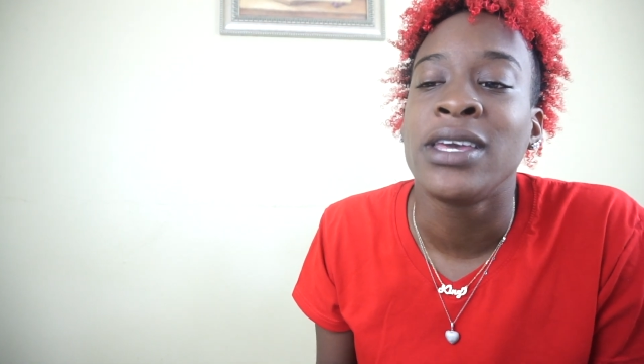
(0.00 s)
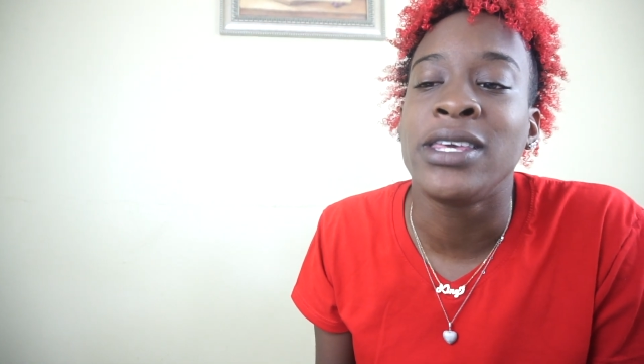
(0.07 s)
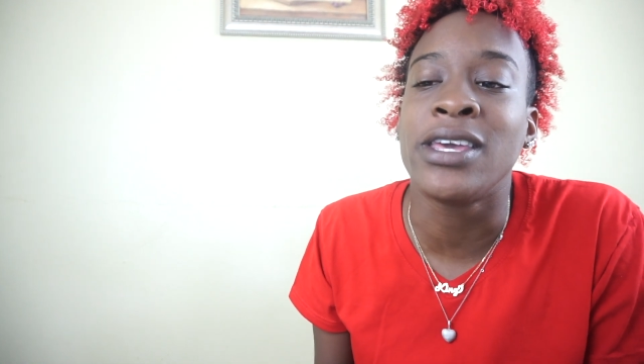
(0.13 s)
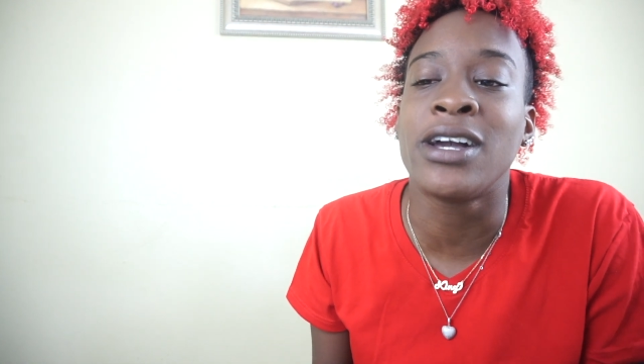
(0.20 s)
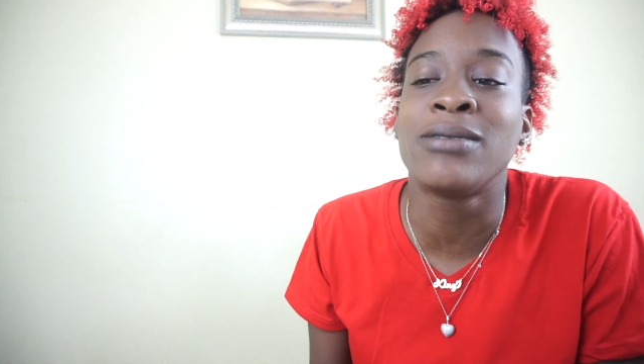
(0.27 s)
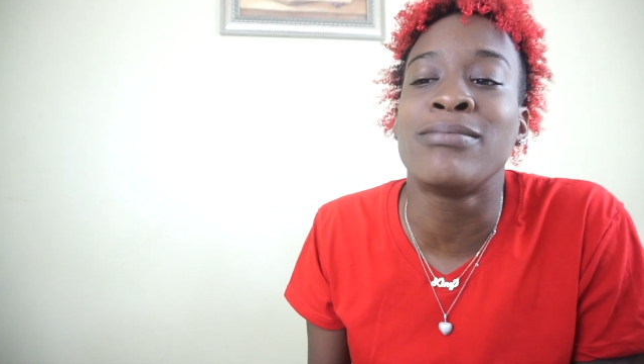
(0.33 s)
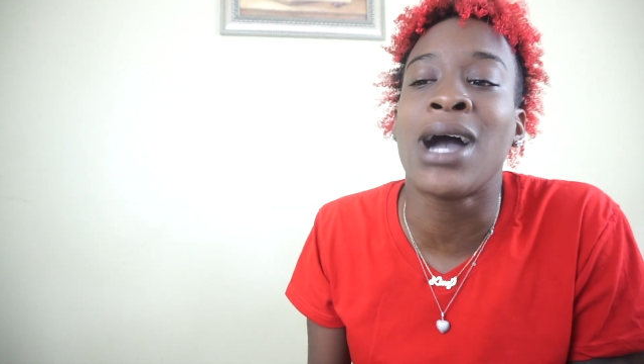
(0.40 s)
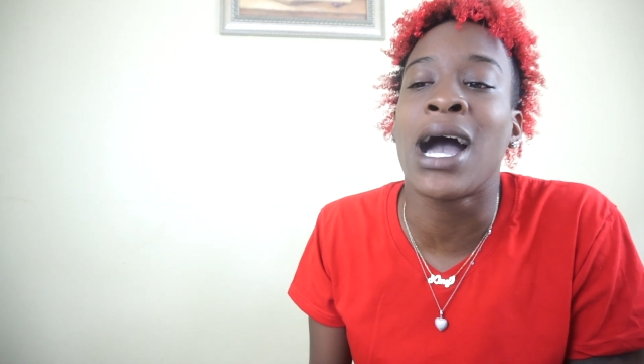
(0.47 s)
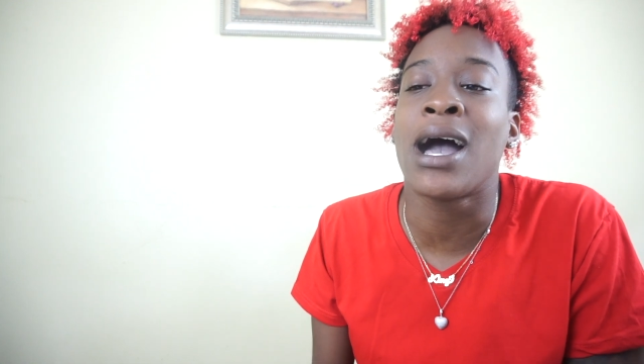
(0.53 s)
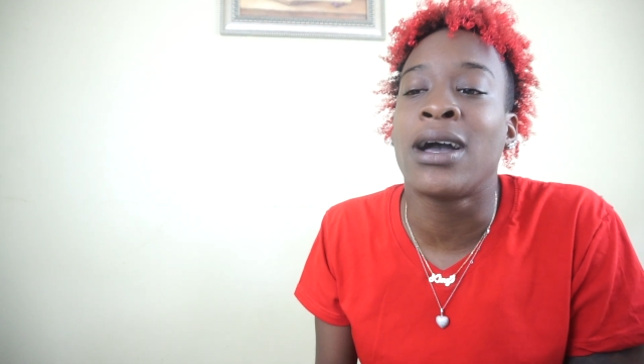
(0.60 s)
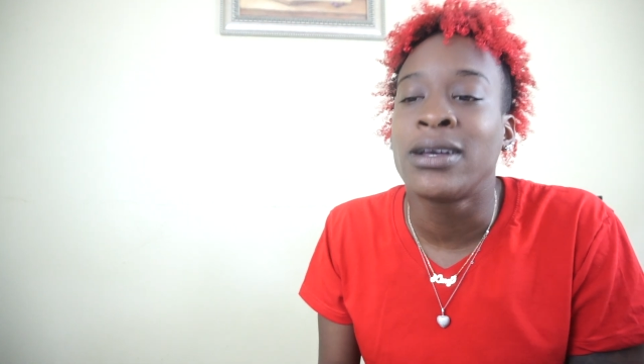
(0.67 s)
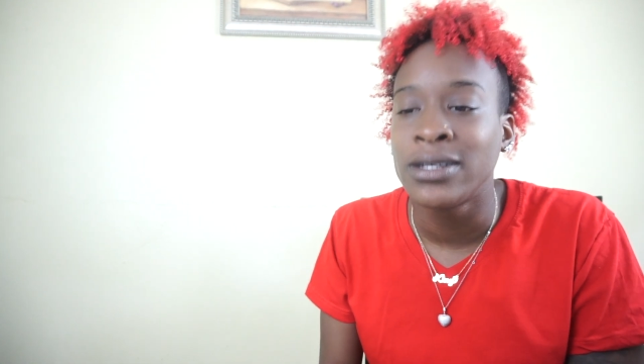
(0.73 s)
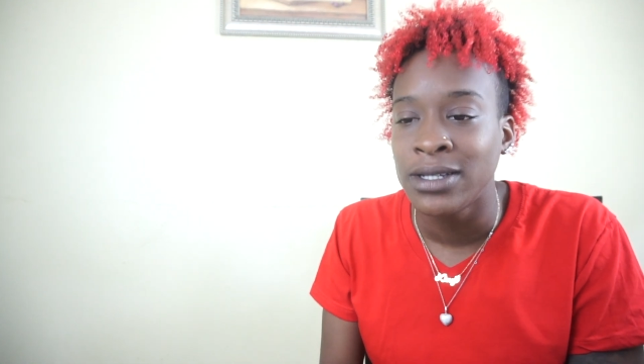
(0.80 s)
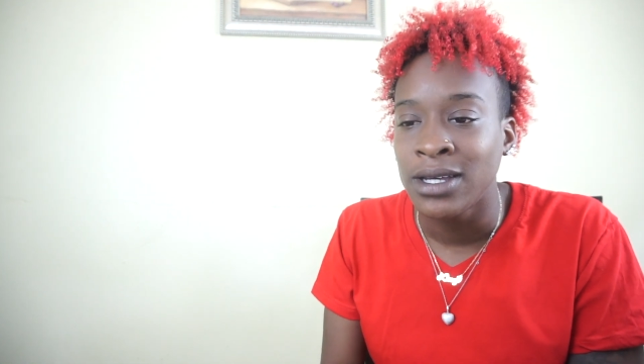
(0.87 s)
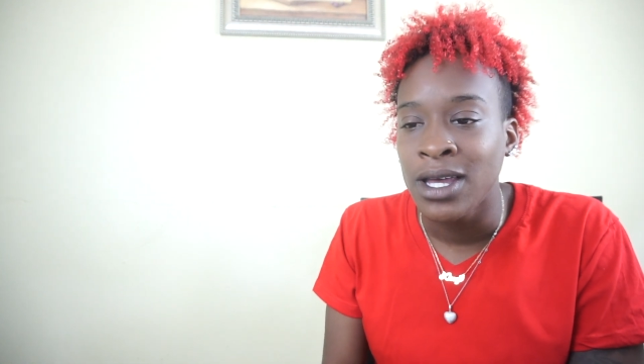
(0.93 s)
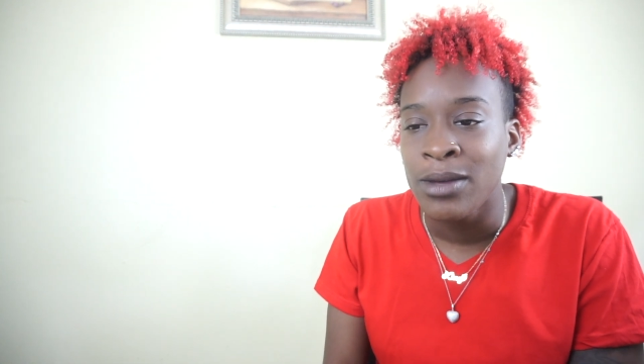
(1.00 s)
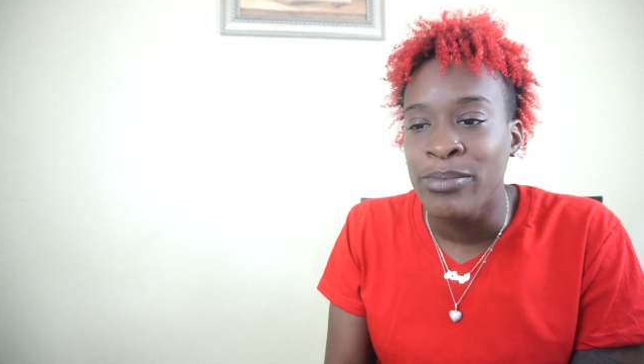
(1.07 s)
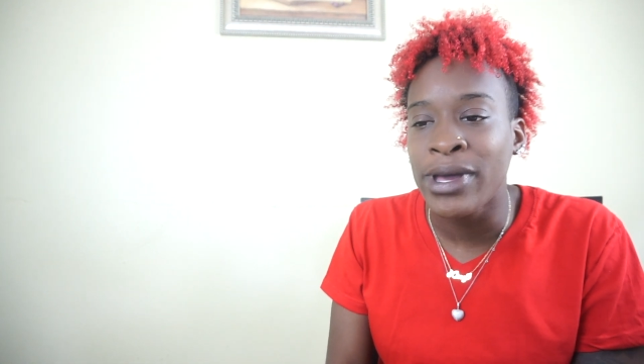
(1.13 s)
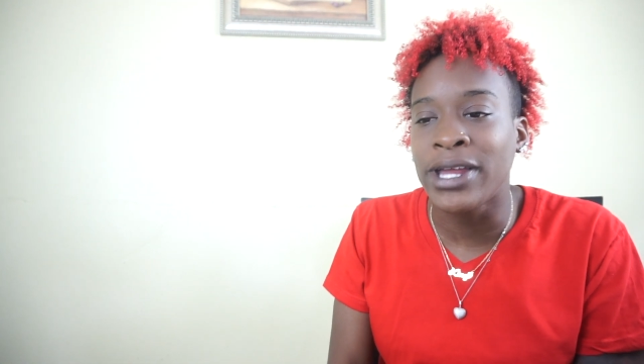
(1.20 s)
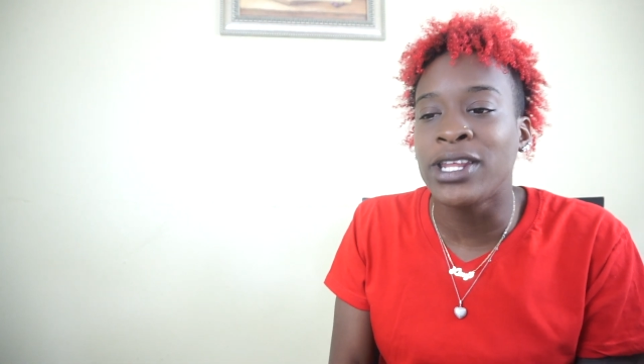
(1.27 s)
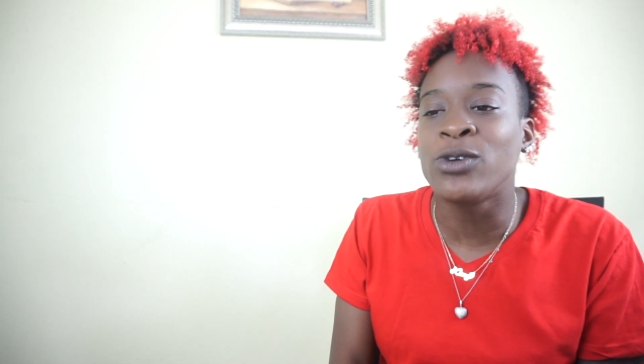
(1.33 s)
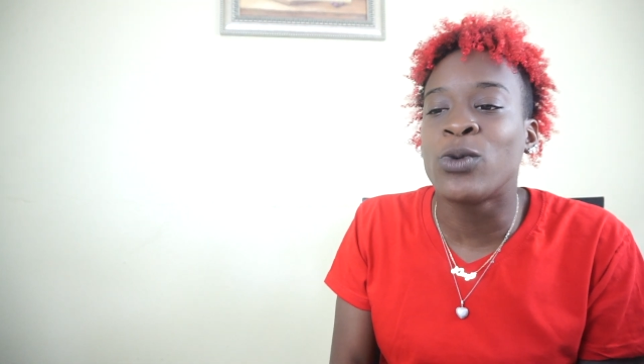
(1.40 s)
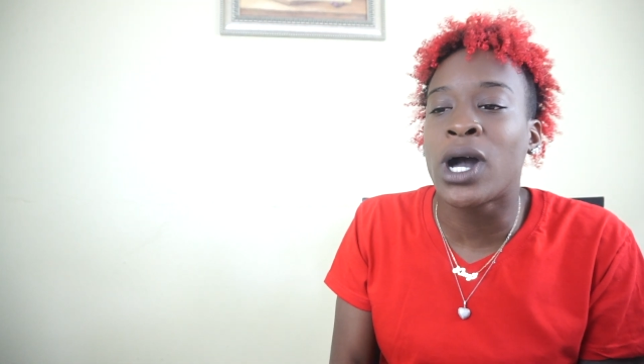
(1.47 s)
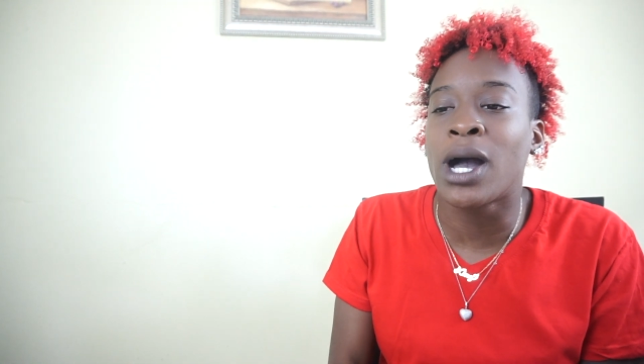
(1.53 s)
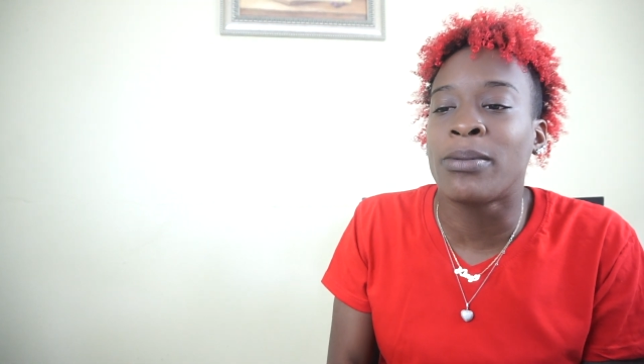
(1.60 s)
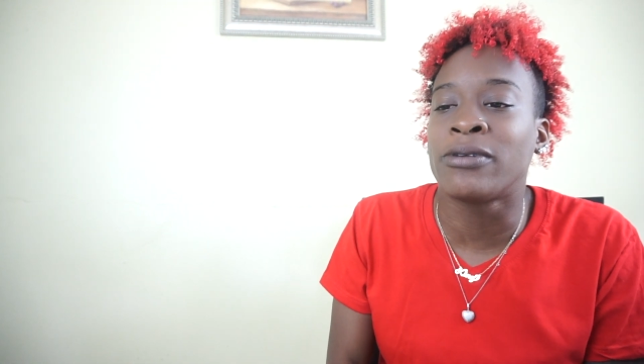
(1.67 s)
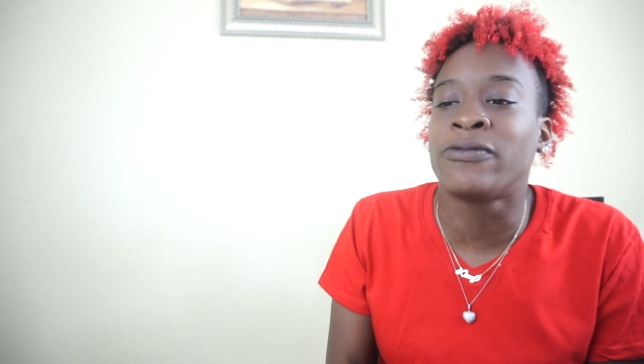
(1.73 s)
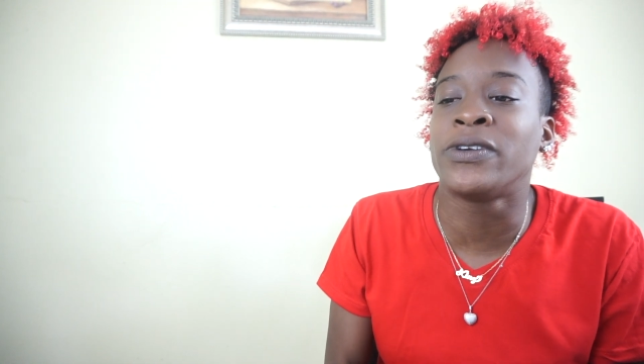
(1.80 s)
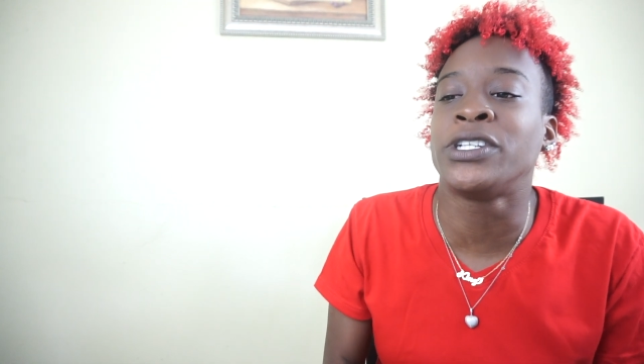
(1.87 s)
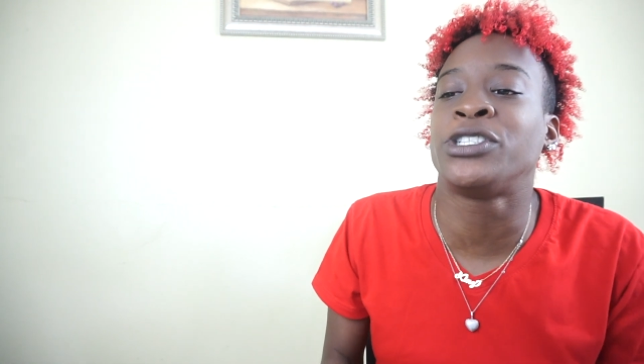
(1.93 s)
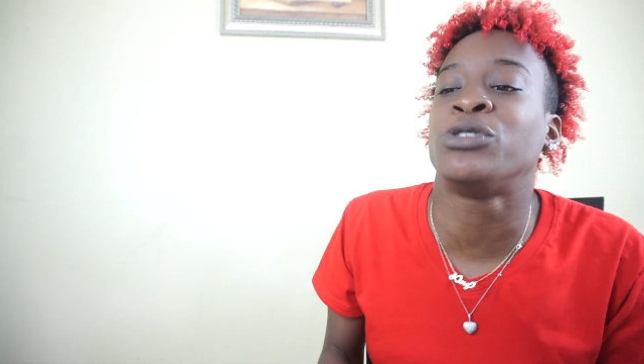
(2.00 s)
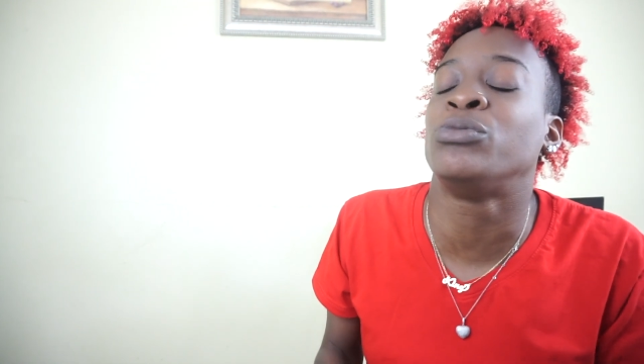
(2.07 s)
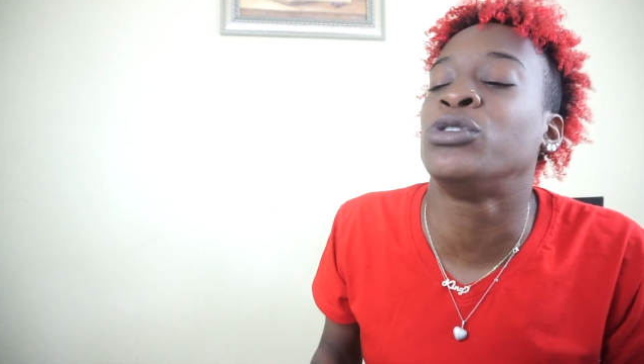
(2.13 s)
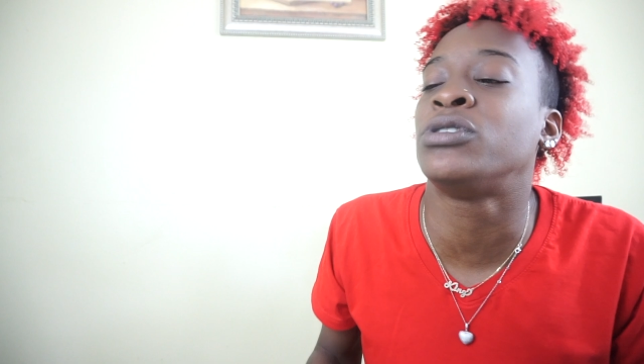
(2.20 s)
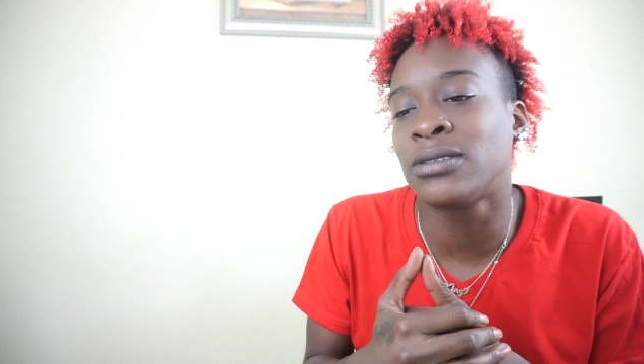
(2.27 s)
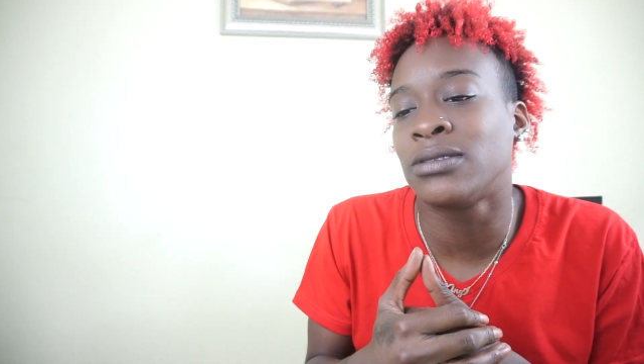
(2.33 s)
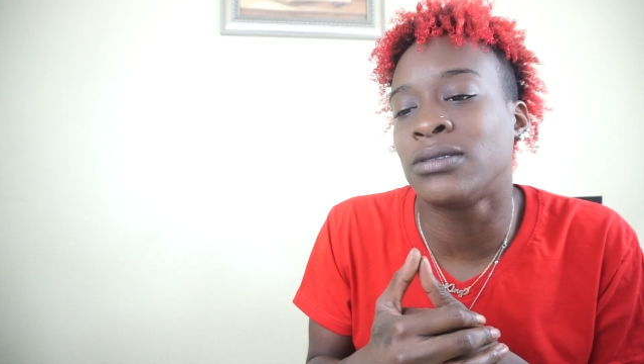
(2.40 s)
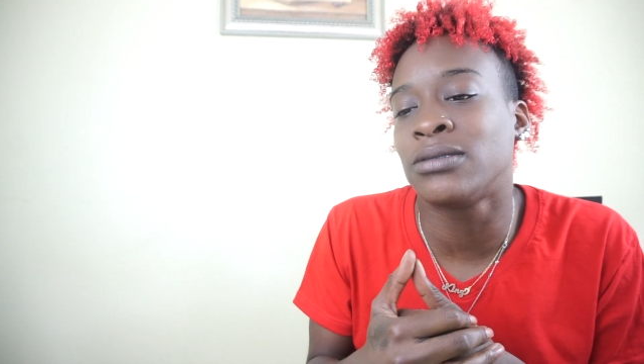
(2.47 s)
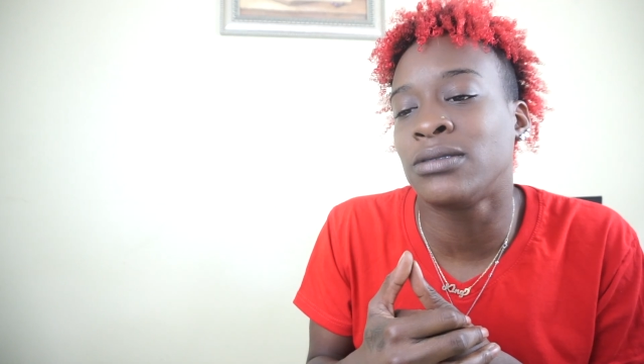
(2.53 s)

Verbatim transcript: Young Ma. PettyWap official music.